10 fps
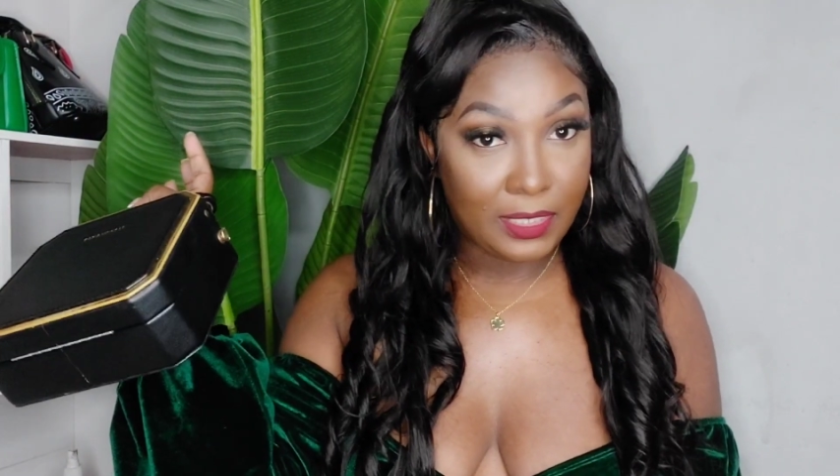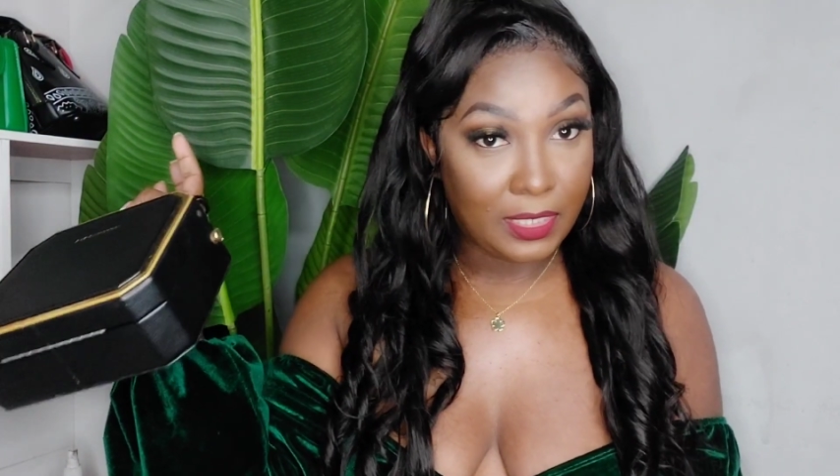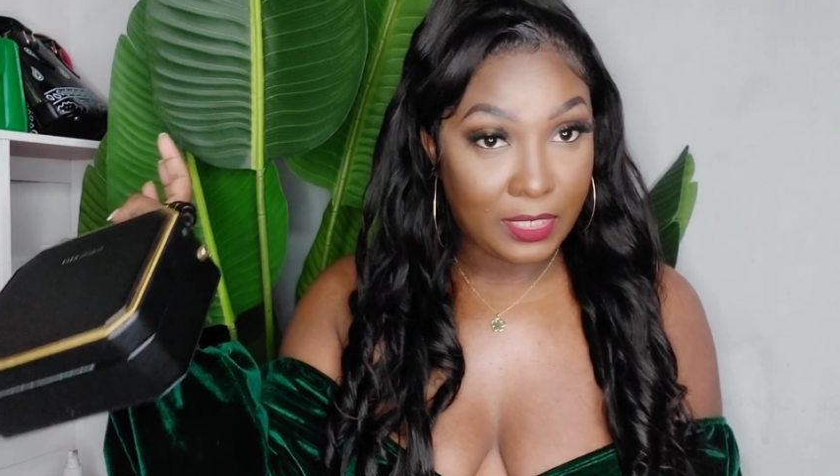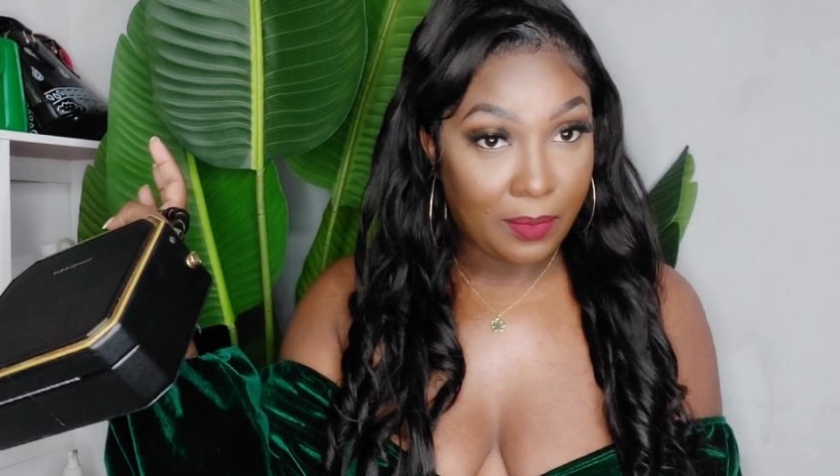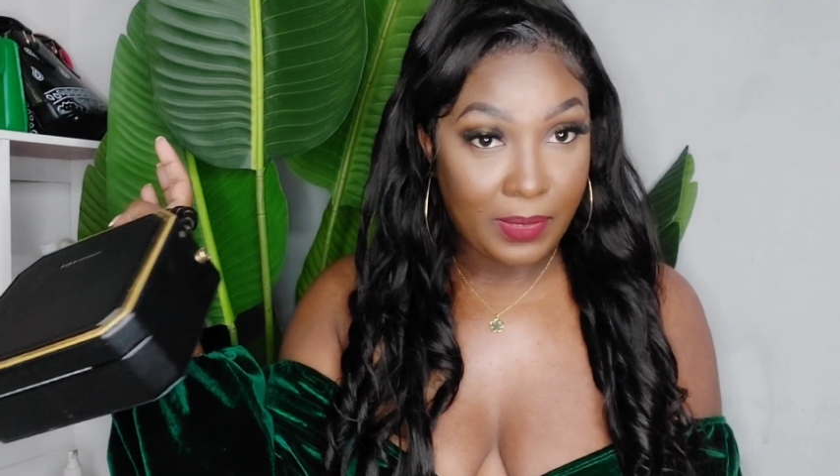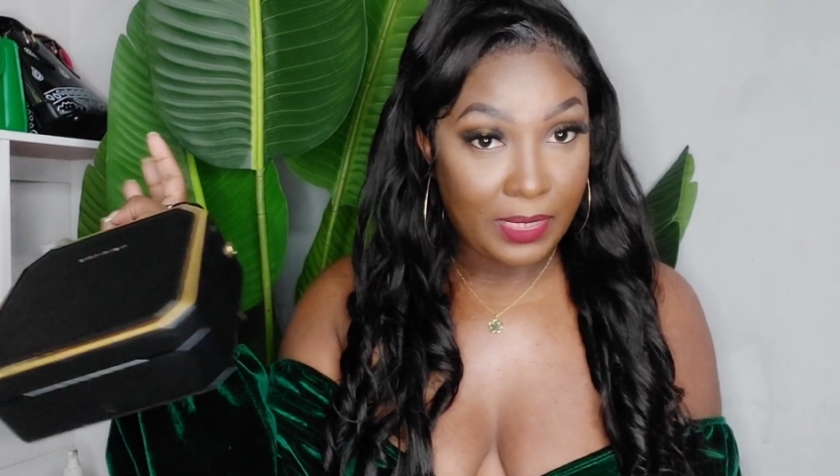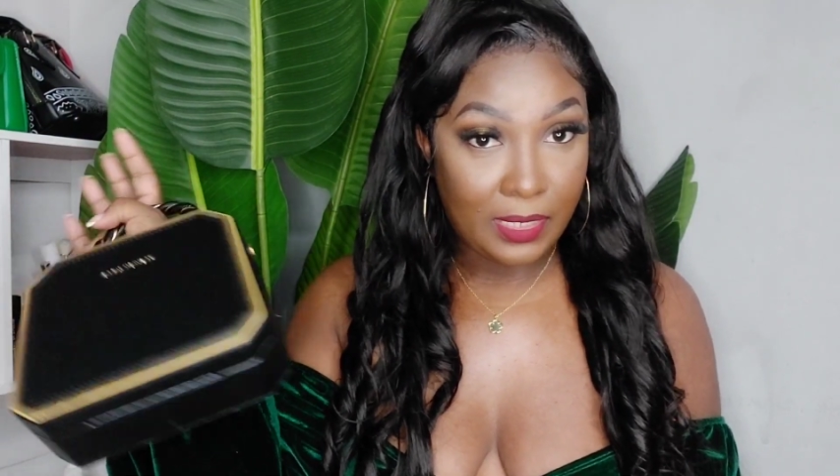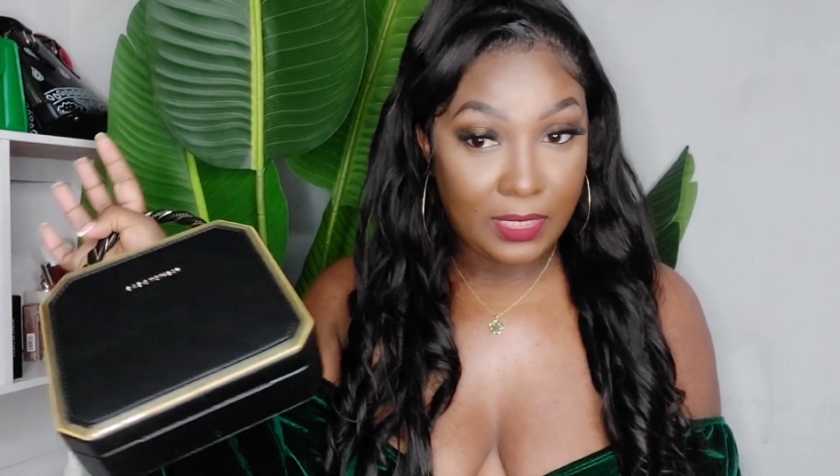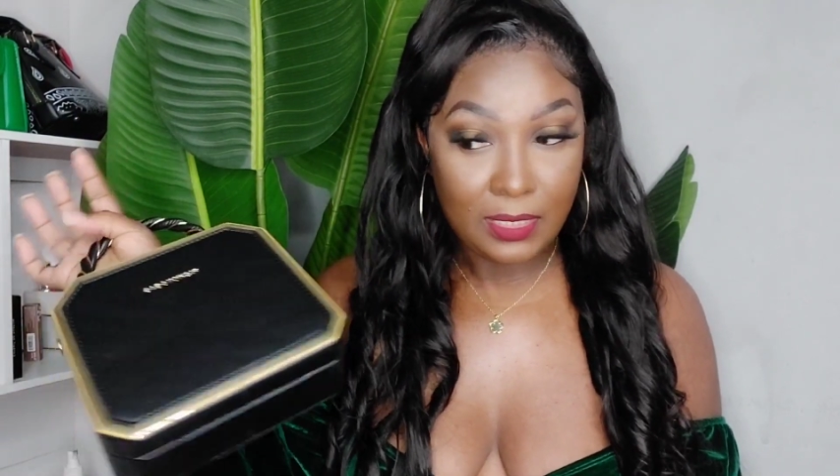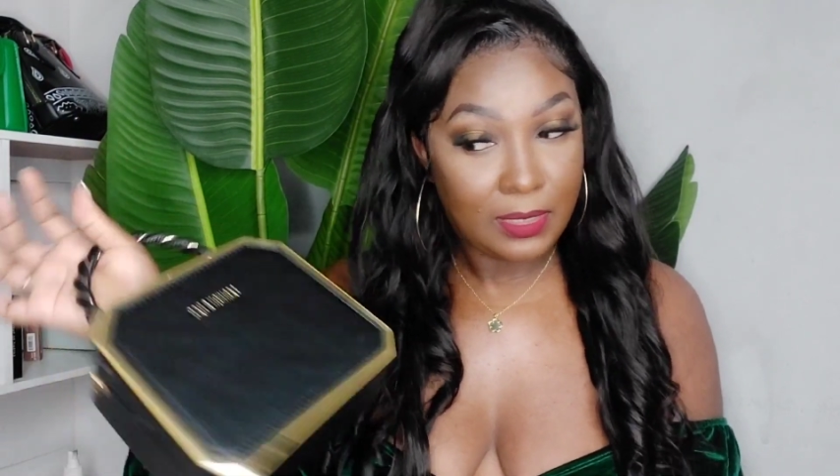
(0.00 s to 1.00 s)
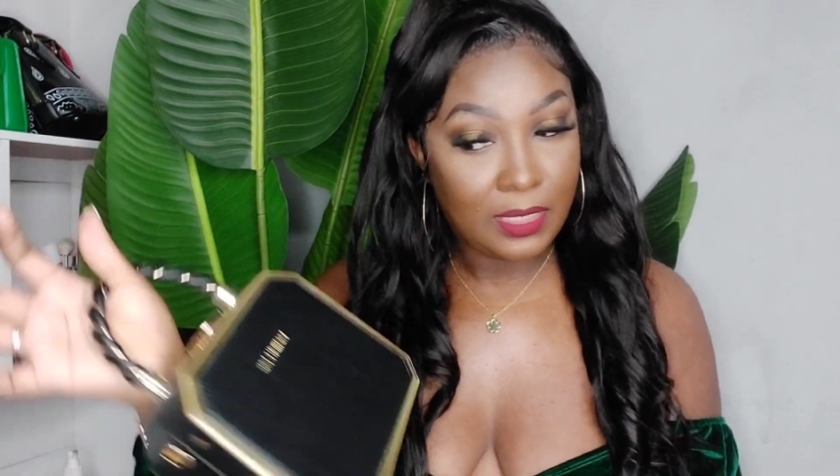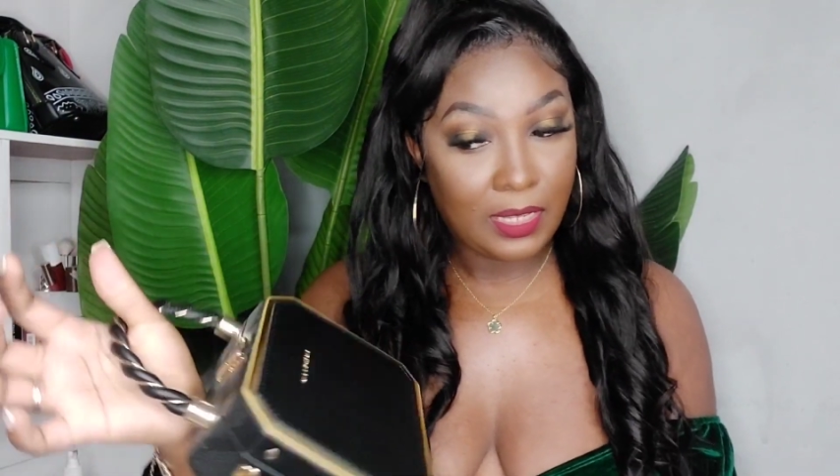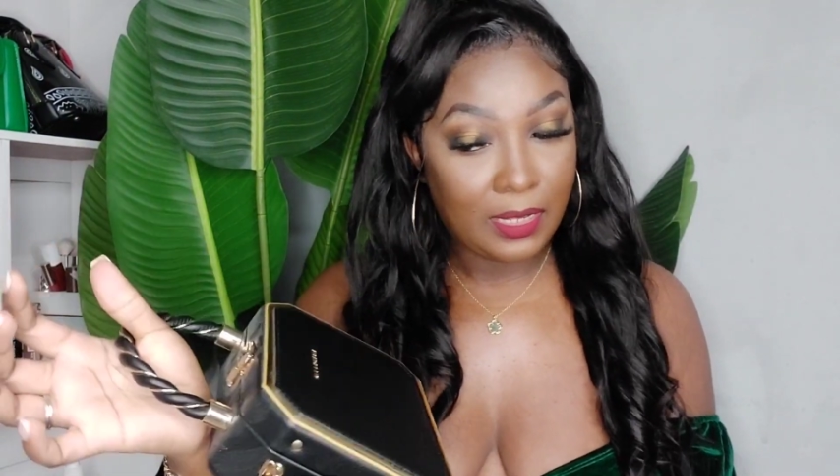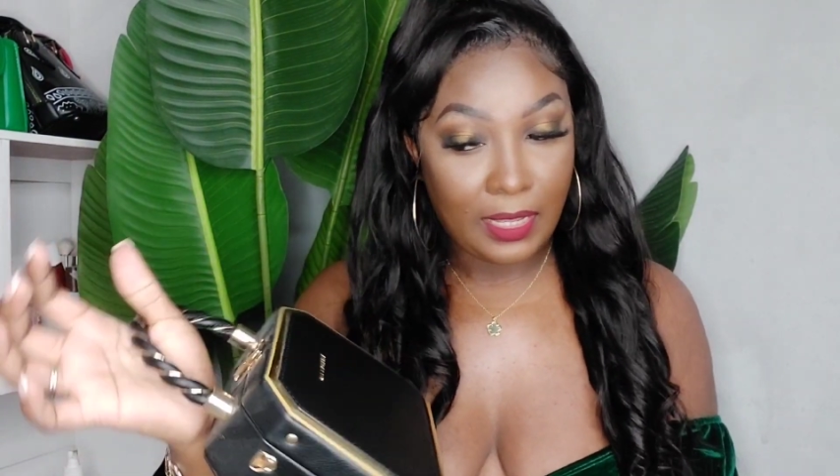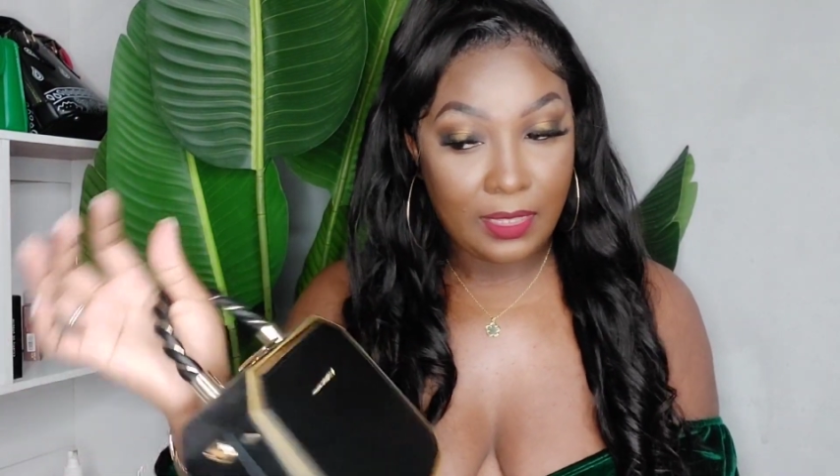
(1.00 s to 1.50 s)
to touch up on a little
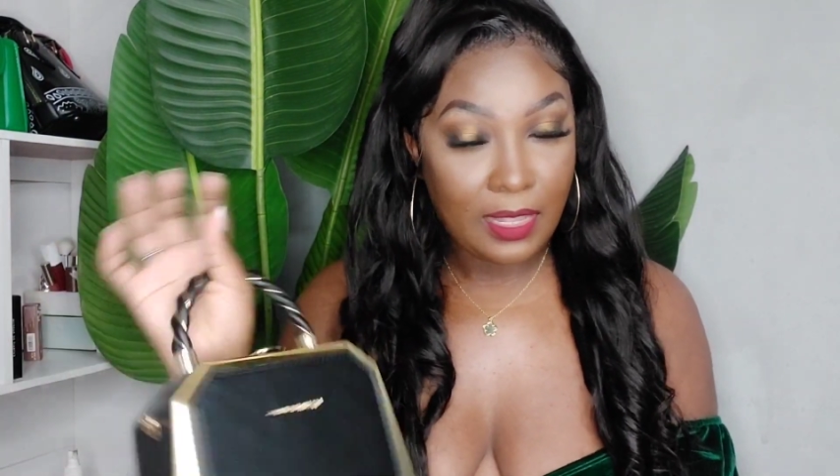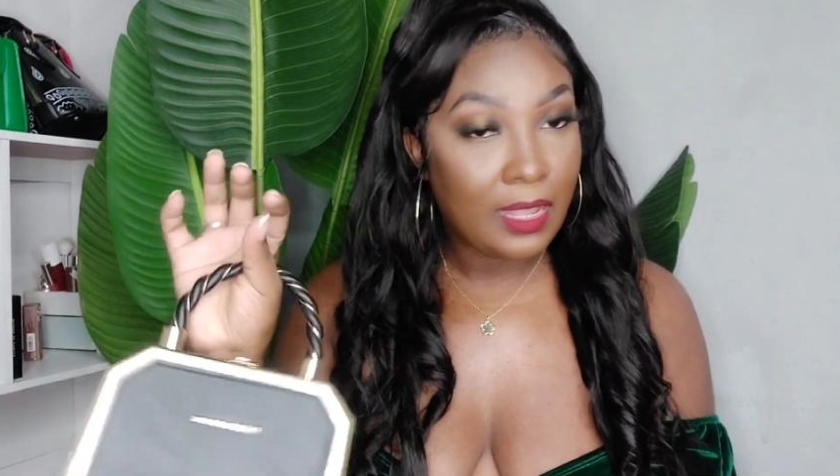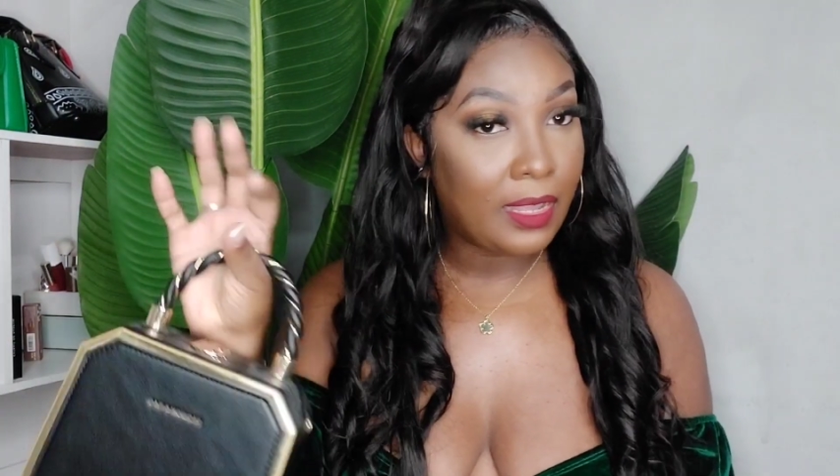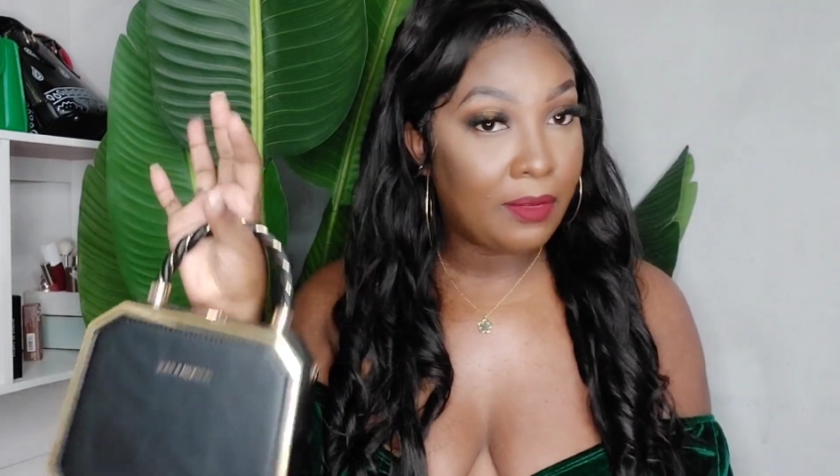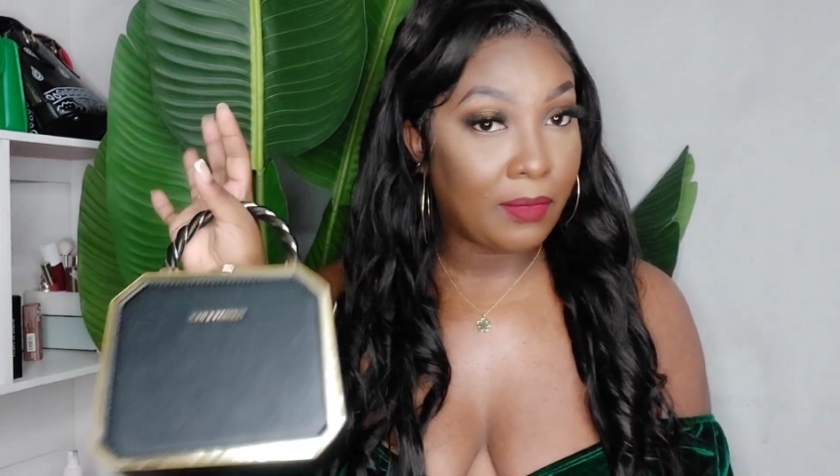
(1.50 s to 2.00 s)
thing like that,